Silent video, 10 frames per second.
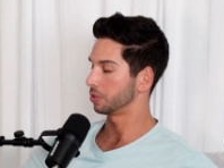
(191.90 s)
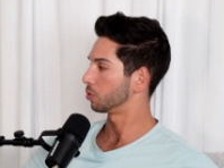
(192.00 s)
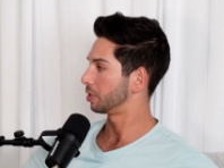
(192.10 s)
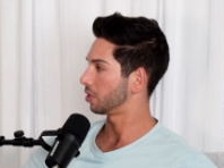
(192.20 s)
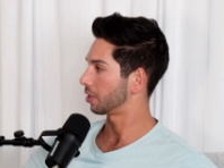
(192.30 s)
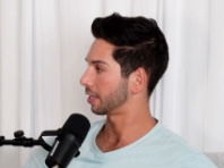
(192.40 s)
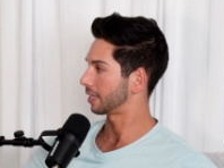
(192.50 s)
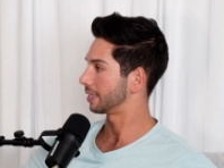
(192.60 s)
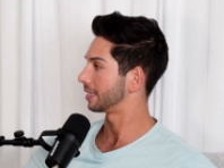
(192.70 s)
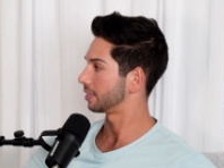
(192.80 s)
retargeting
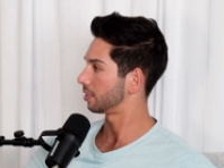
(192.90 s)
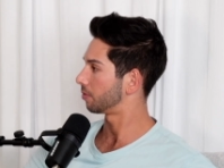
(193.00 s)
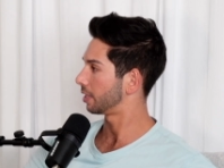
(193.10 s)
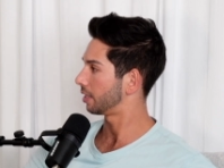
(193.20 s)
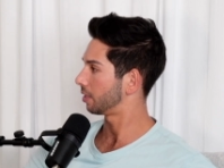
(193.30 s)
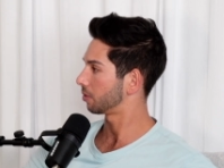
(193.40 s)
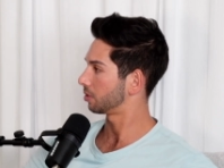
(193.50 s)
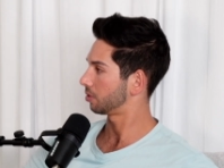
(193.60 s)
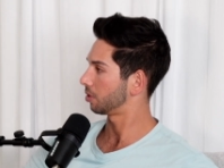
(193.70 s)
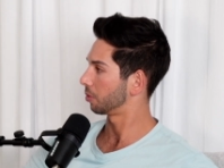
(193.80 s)
on LinkedIn right now because
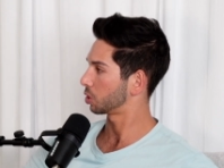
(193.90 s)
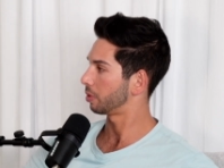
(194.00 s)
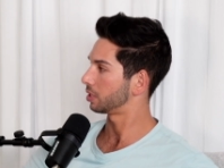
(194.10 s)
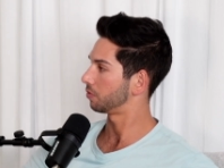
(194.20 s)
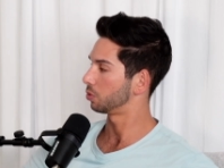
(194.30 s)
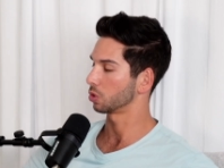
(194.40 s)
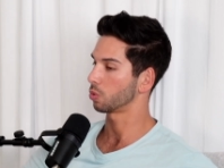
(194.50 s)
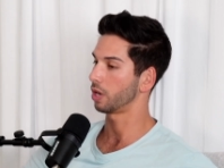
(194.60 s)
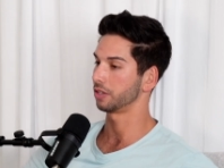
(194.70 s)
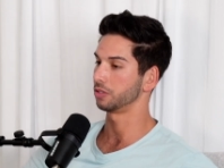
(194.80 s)
it's so expensive to
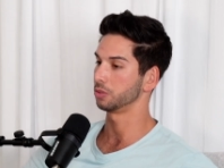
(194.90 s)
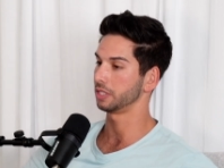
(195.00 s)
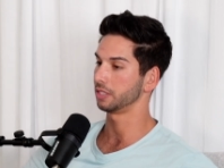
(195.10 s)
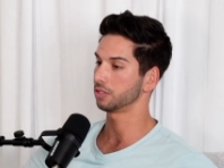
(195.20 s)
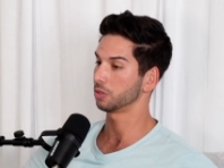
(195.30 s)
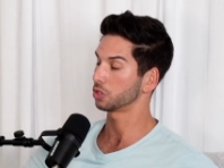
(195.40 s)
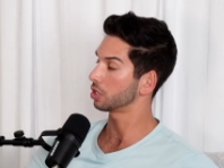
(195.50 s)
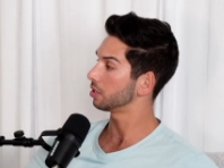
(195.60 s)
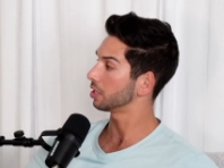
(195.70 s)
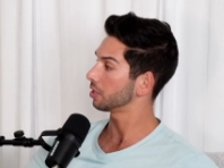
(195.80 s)
acquire new leads. So it's
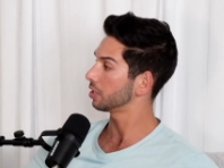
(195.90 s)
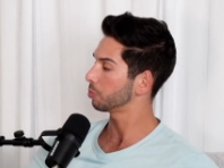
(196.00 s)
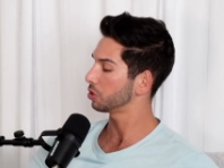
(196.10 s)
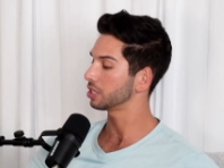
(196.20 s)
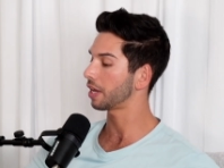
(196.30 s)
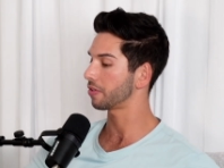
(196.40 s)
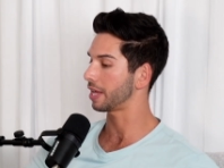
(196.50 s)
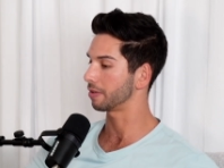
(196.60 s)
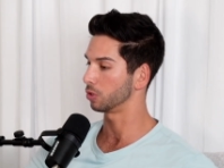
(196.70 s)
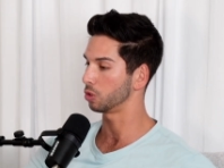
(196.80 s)
good. Let's put together
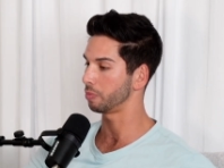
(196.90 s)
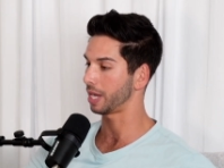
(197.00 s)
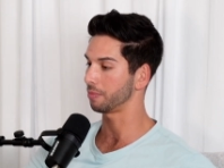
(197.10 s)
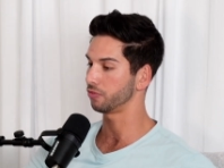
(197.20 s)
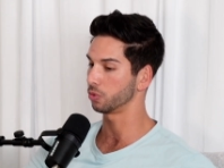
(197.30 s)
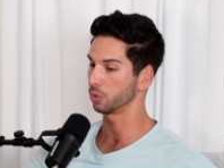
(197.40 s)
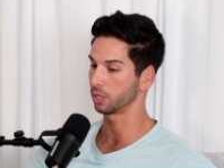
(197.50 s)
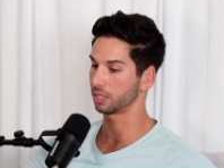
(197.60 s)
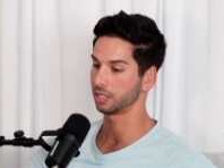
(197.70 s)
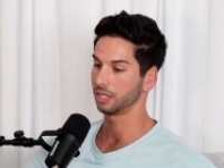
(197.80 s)
that roadmap
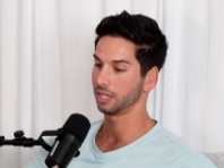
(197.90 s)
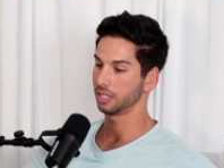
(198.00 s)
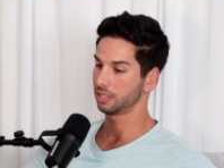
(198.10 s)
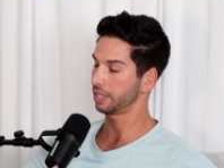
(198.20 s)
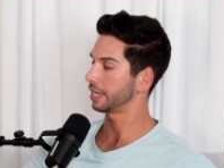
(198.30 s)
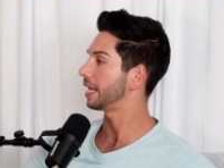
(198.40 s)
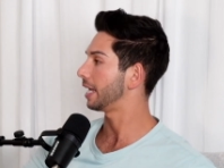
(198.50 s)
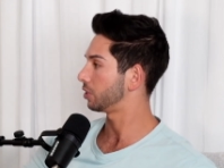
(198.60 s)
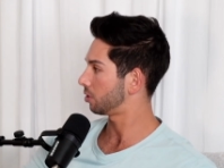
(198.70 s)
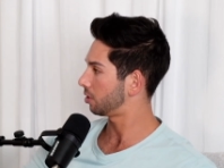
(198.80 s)
for, say, an
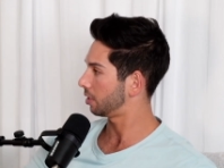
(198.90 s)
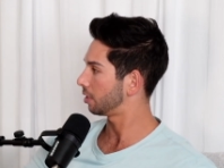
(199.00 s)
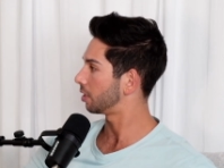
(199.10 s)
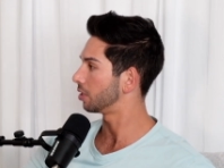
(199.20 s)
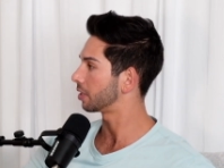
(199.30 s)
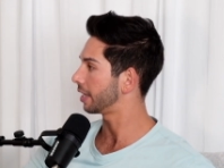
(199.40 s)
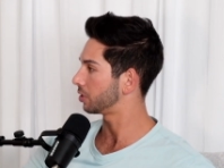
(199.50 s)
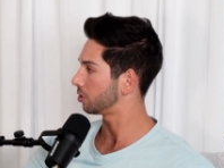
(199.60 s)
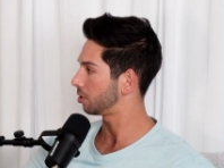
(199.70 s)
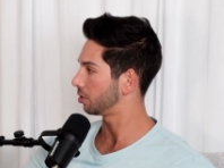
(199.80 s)
agency, a young
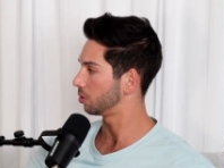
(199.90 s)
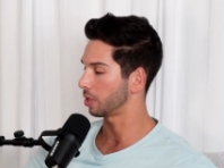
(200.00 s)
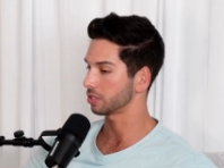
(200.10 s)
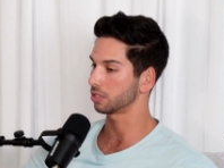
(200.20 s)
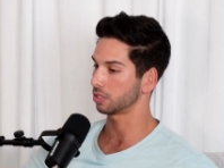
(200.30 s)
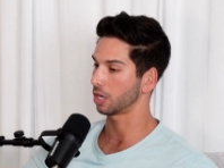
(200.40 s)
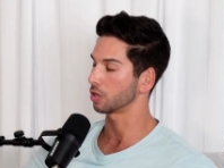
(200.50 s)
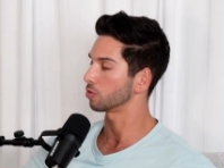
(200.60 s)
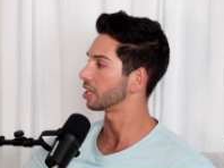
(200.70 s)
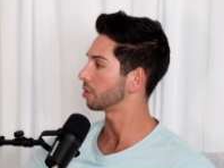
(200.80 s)
agency who wants to start
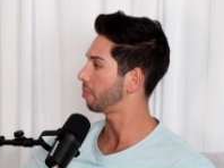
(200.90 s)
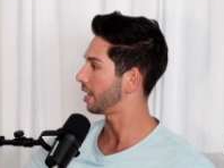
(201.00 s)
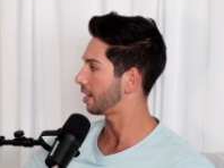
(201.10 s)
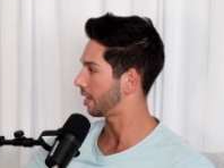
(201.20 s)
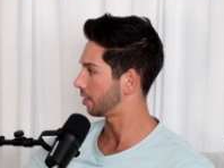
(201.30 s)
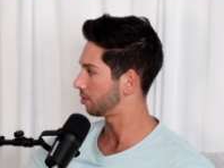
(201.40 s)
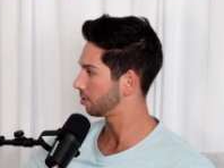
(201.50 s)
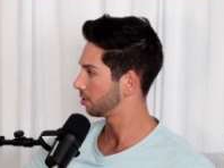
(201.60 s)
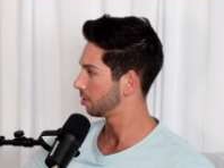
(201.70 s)
running paid ads. Mm-hmm.